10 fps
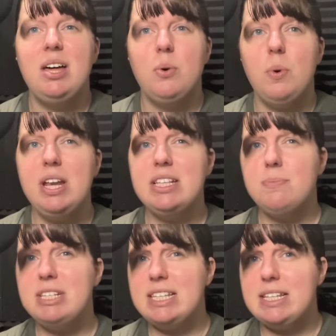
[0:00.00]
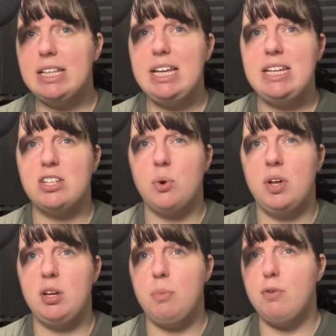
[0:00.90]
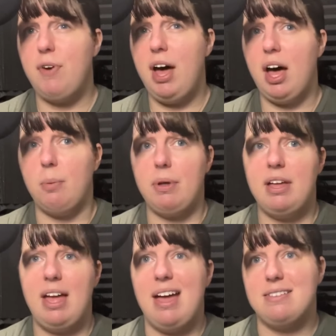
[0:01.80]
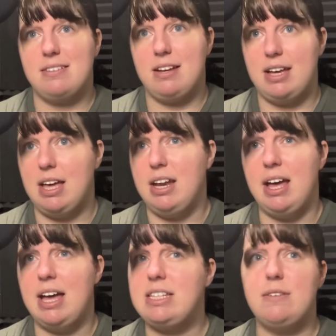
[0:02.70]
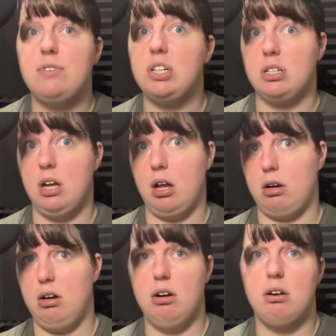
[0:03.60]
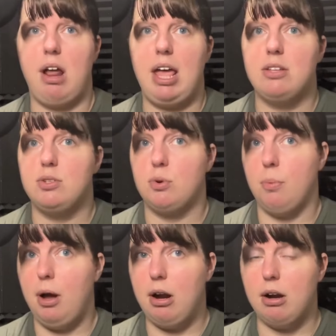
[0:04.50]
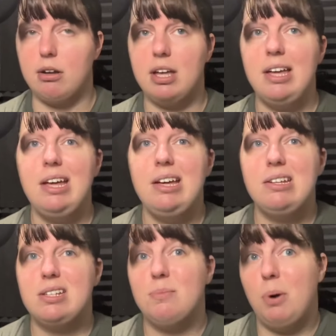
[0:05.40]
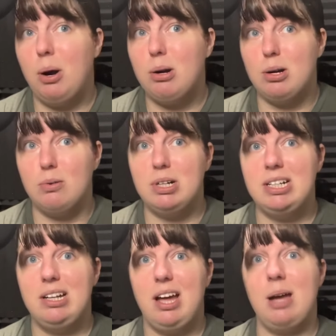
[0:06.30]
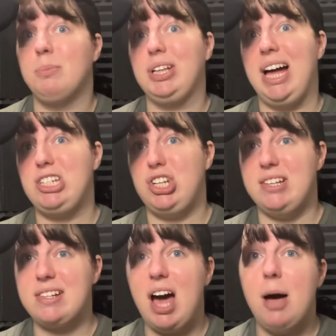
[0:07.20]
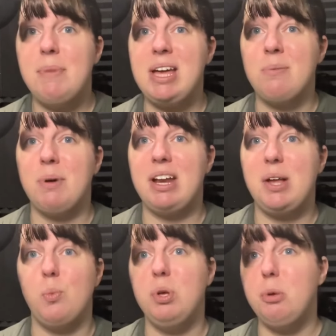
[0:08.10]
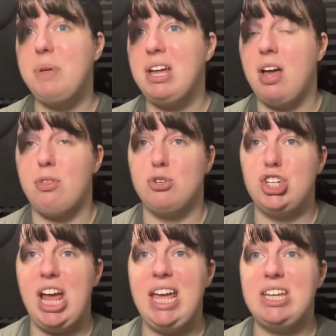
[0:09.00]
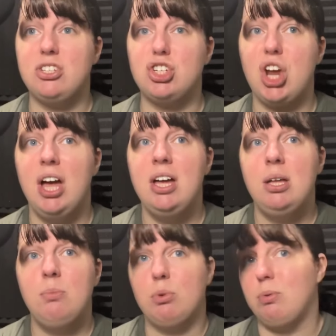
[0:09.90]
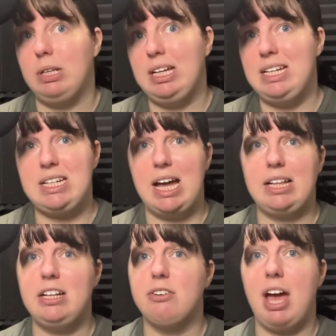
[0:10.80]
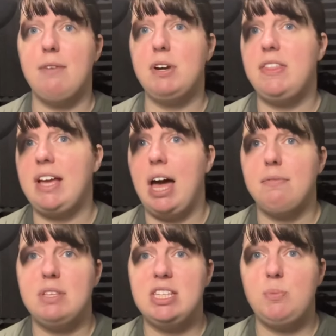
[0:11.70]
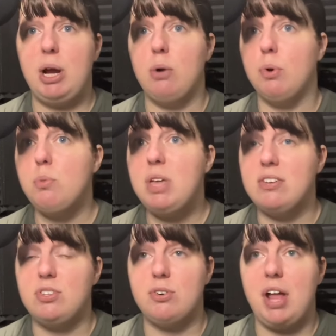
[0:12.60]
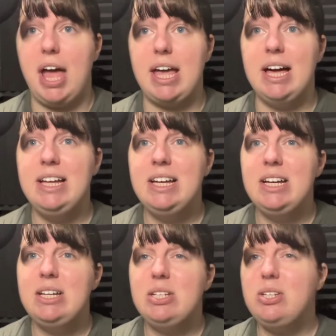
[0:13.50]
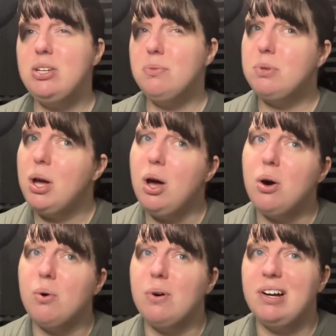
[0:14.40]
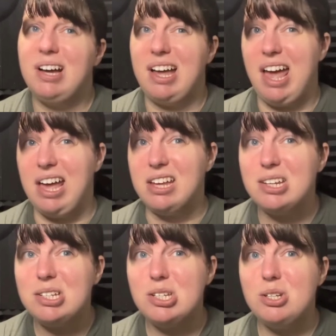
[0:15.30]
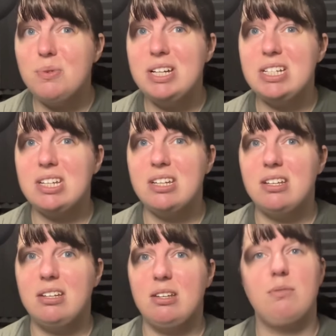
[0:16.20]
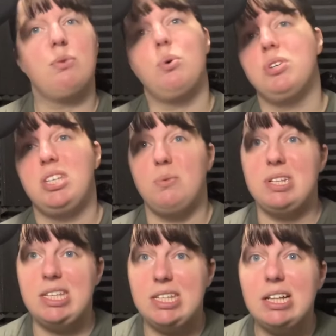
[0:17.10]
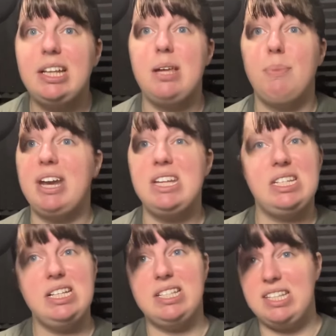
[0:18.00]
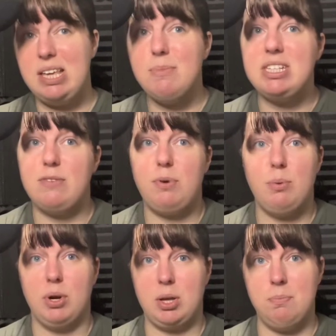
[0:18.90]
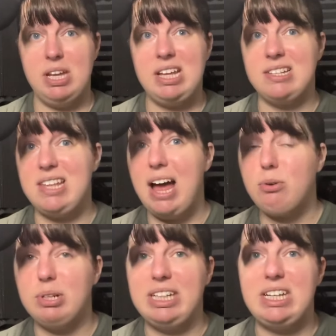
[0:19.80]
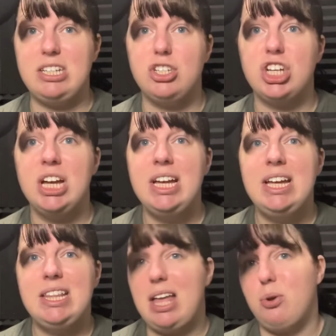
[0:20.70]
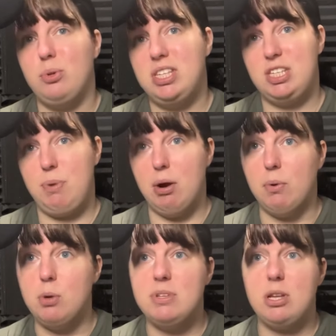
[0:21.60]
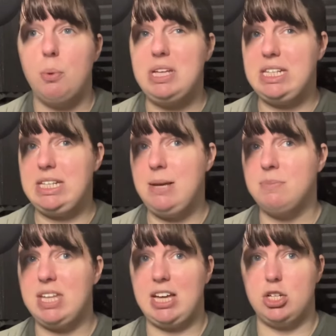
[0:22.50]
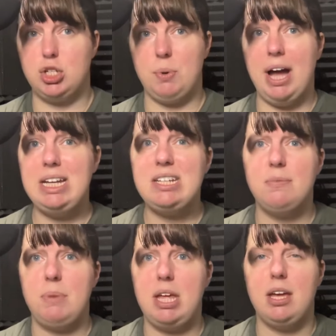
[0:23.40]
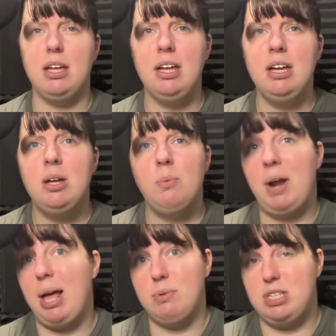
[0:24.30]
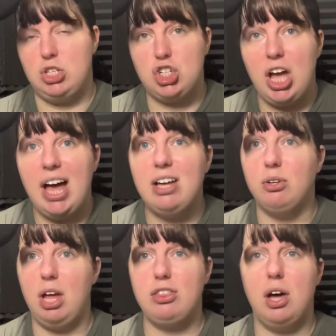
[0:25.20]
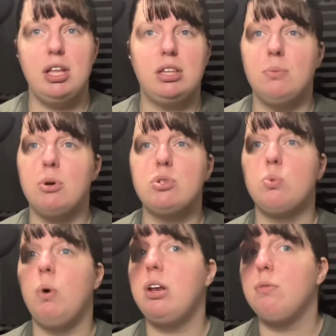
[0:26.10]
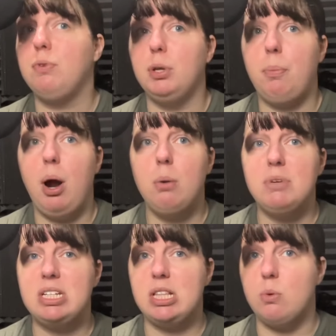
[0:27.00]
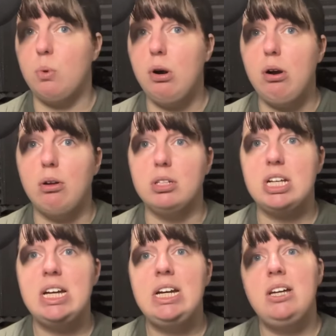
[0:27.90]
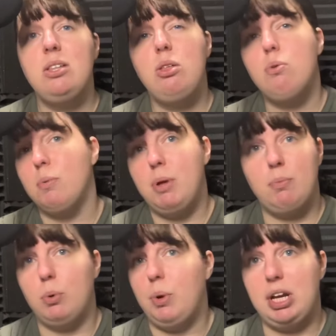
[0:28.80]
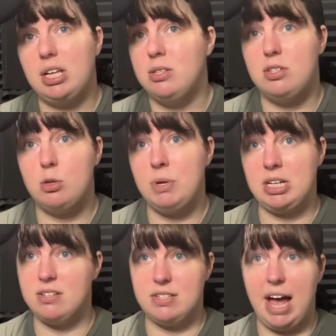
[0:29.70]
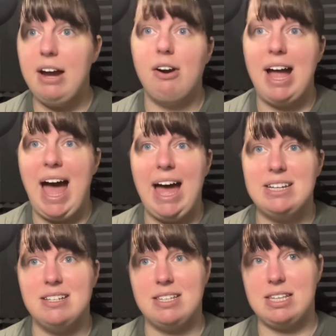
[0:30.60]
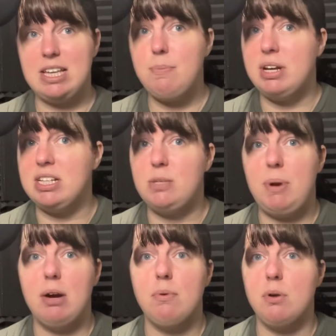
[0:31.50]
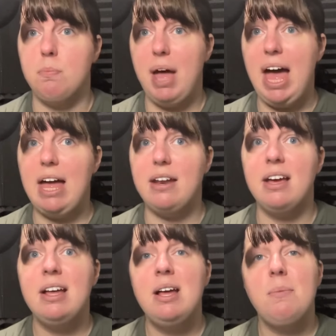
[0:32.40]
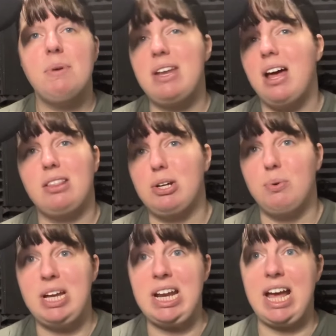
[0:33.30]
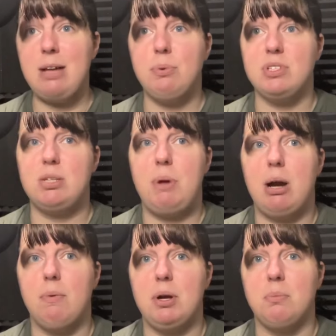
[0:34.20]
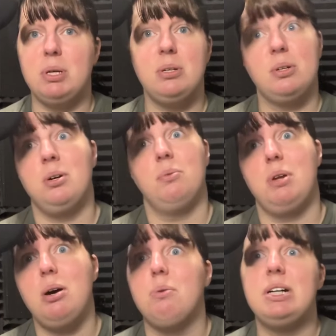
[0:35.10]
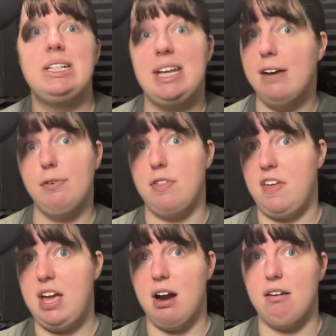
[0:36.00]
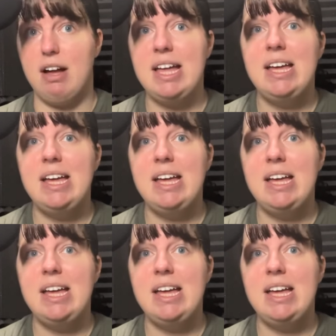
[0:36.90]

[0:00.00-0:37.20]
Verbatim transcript: When is Mrs. Lynde going to move up? asked Diana as if she had not heard Anne's remark. Tomorrow. I'm glad she's coming, but it will be another change. Marilla and I cleared everything out of the spare room yesterday. Do you know, I hated to do it. Of course, it was silly, but it did seem as if we were committing sacrilege. That old spare room has always seemed like a shrine to me. When I was a child, I thought it the most wonderful apartment in the world. You remember what a consuming desire I had to sleep in a spare room bed, but not the Green Gables spare room. Oh no, never there.